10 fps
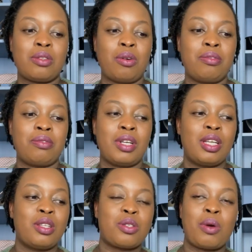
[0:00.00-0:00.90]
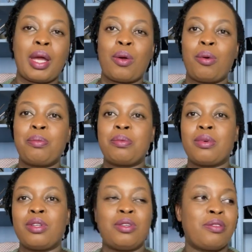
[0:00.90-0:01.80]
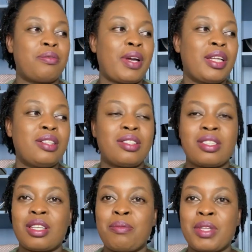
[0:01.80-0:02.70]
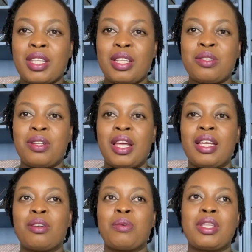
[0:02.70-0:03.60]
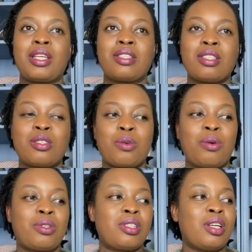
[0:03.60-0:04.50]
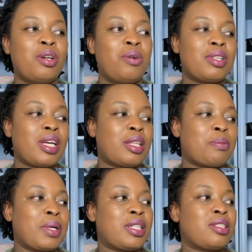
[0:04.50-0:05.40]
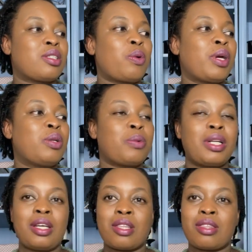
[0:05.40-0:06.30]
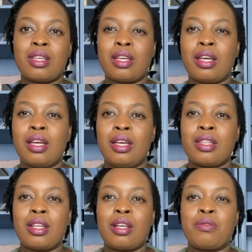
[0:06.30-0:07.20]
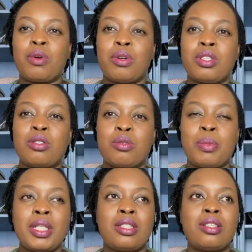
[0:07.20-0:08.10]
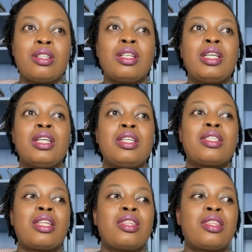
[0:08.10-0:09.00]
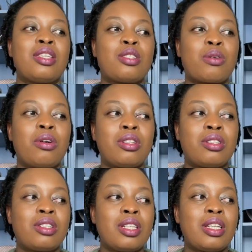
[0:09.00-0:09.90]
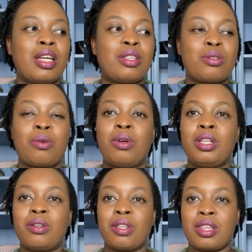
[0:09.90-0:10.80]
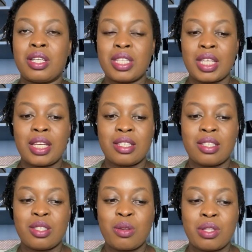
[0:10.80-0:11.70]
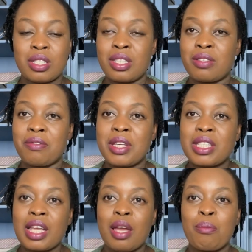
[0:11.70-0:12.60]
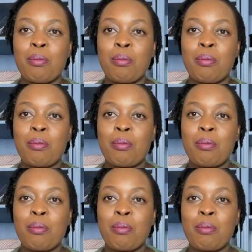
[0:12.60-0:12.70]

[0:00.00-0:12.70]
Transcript: off. So I hope you'll find something that you like, whether it's this coat or the other patterns. Oh, and one other thing that I'd forgotten to mention is that this coat has only got 3 sizes. So this is the first time